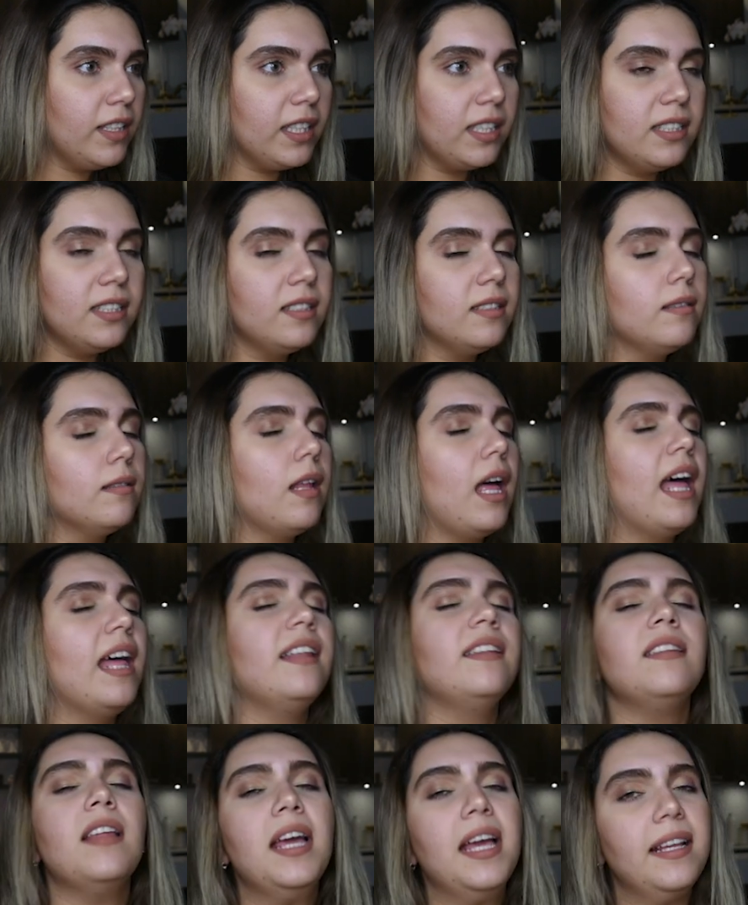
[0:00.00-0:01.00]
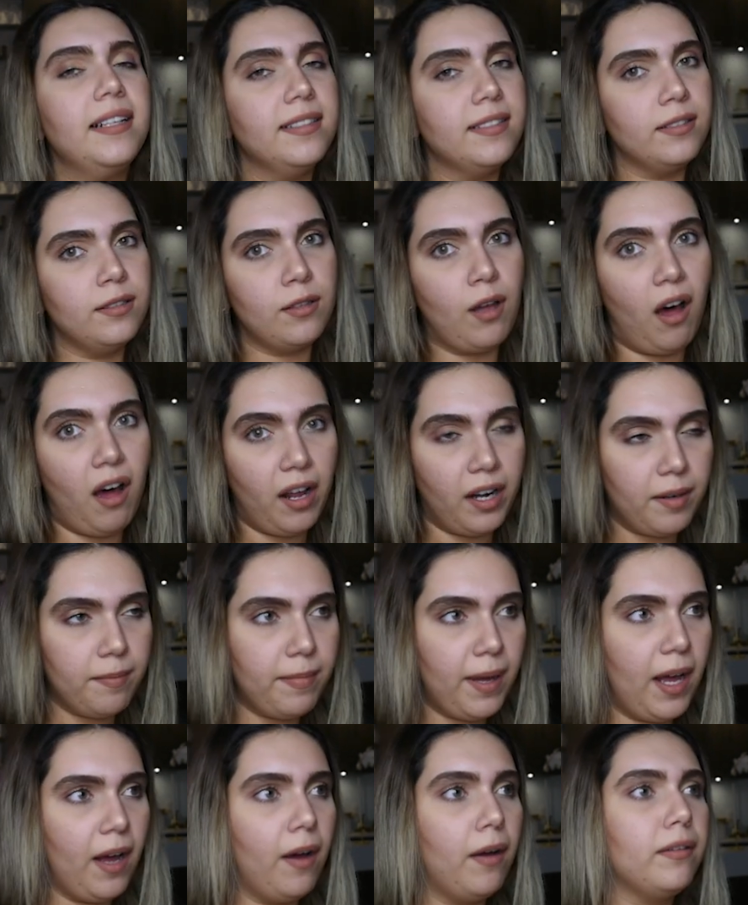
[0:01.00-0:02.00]
it. It's, and it's not
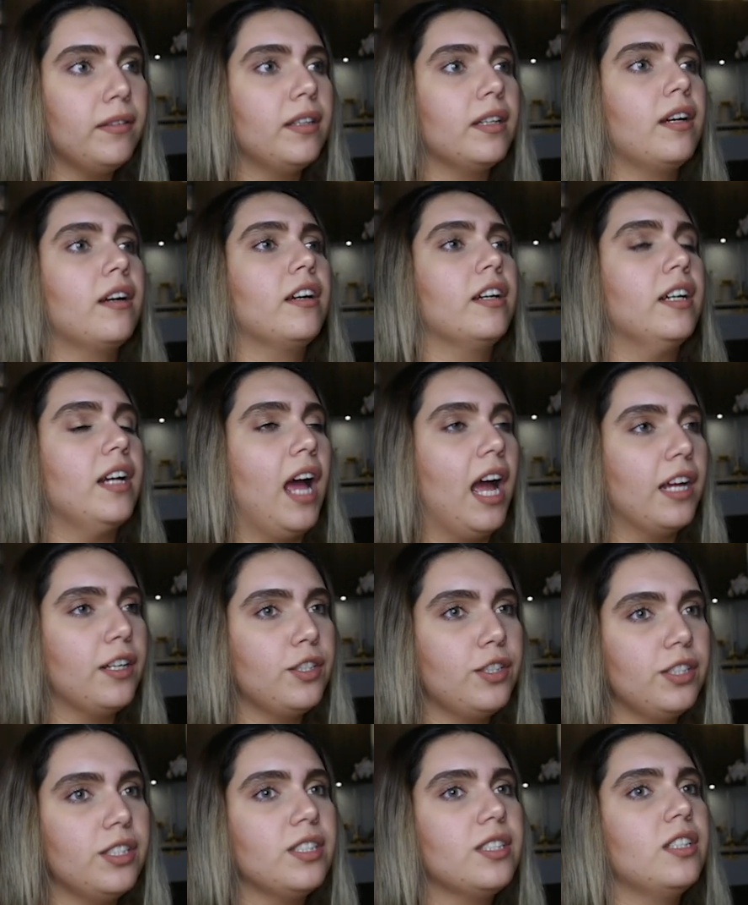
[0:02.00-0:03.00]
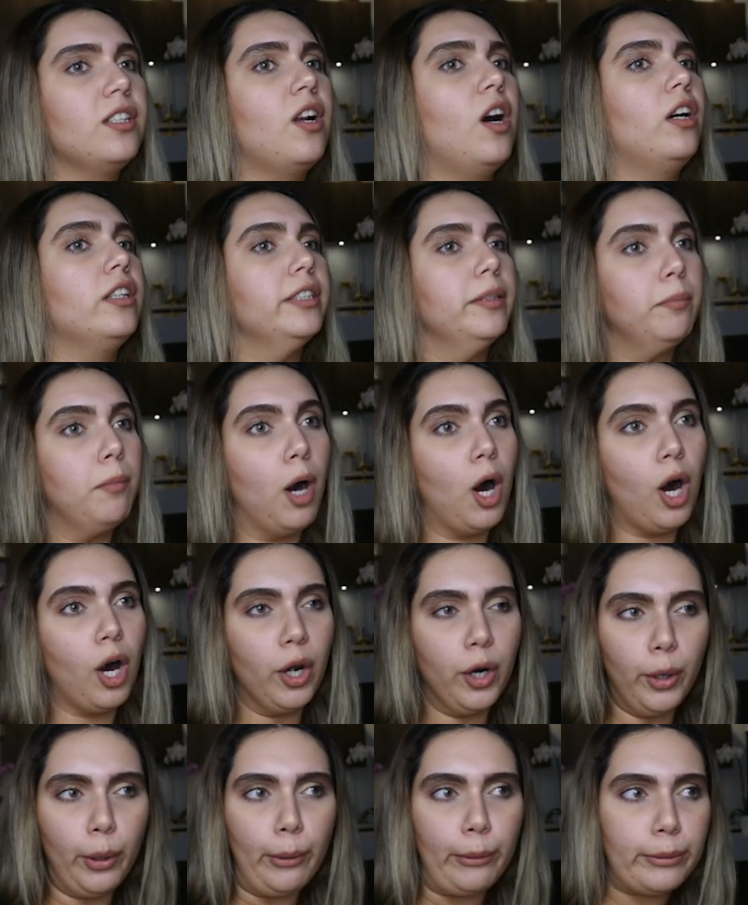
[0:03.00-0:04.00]
about the Kardashians and all the
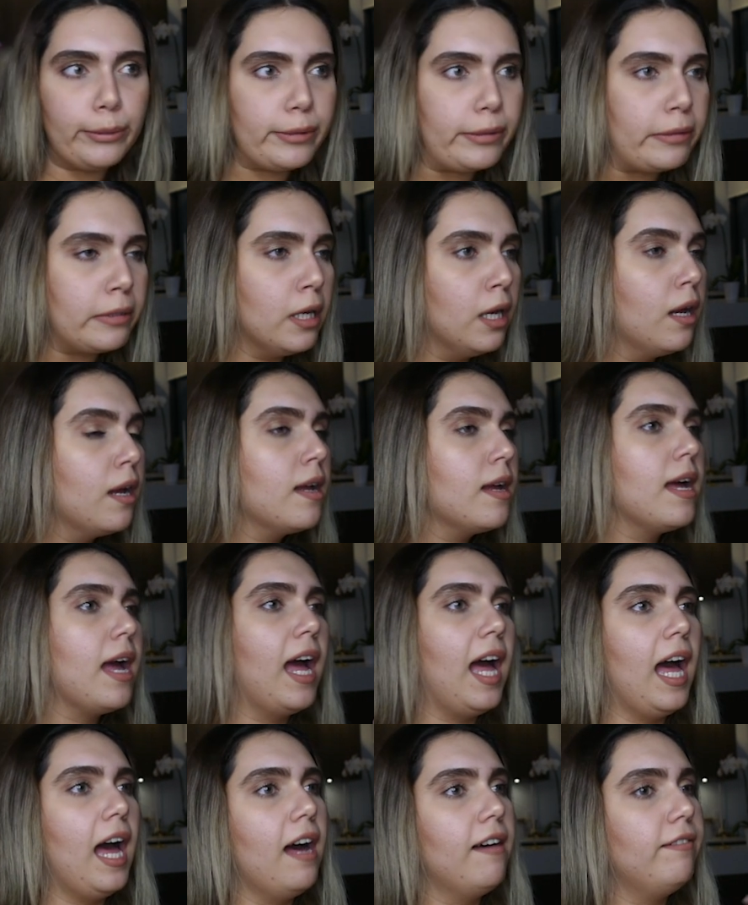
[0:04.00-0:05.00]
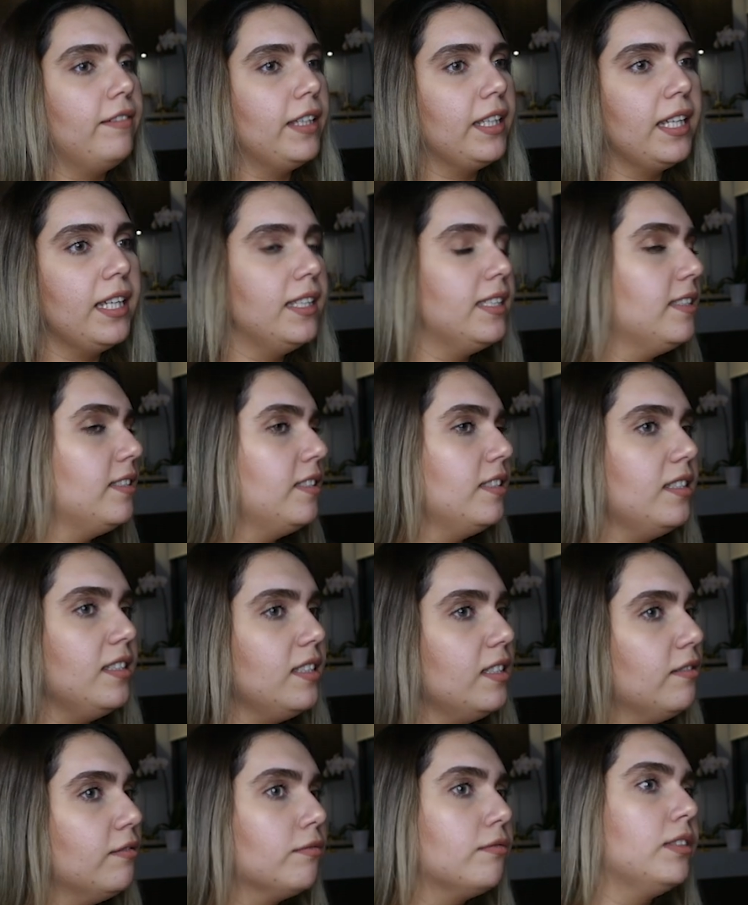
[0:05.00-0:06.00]
models having it. It's just
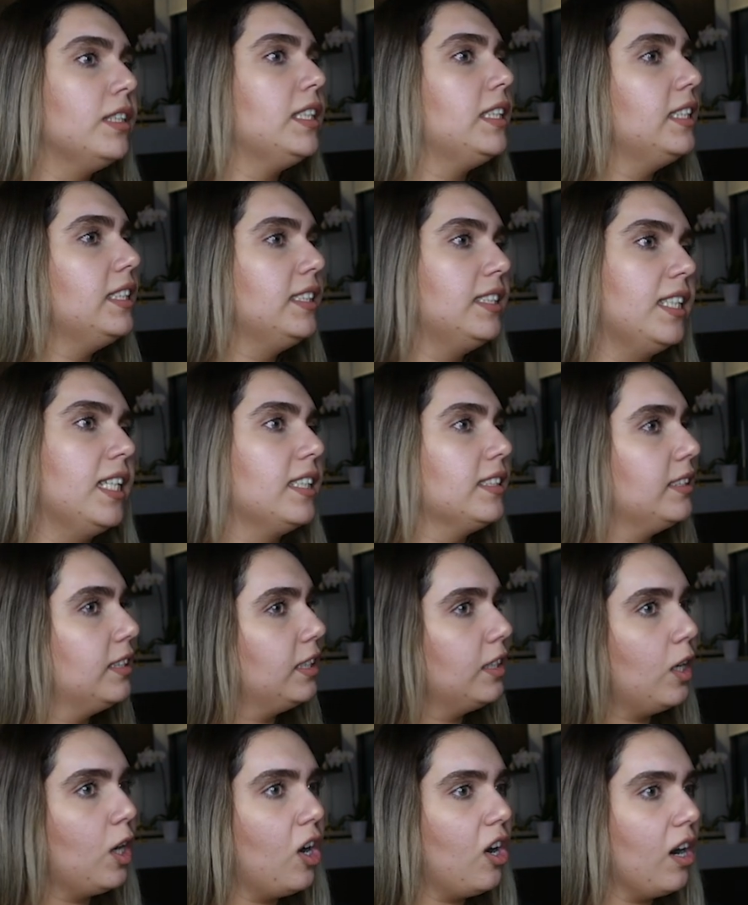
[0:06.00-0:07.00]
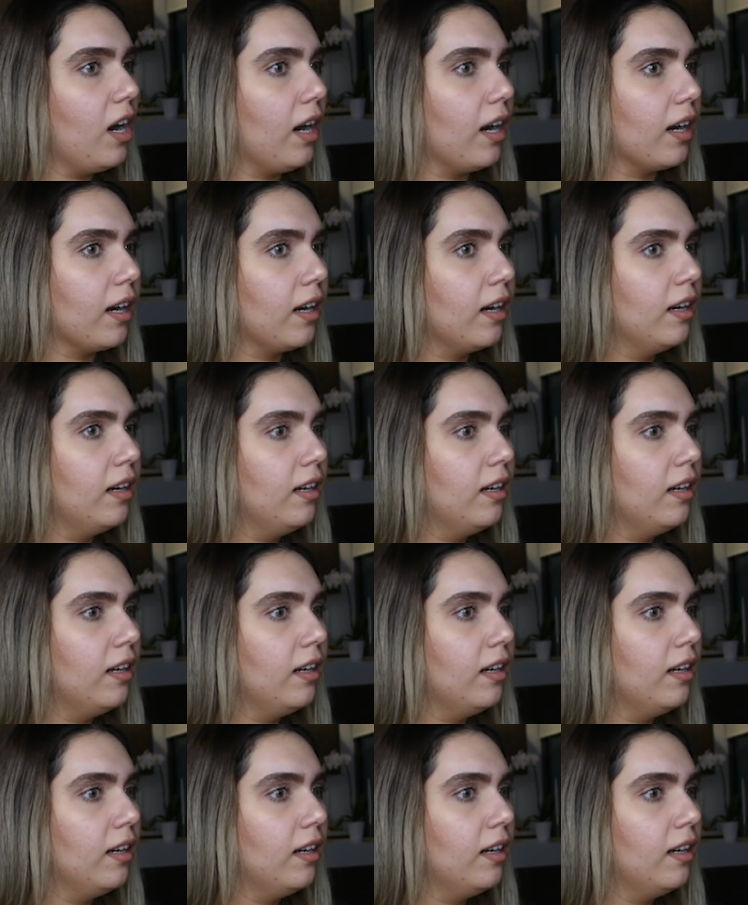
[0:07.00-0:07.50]
a really sexy car.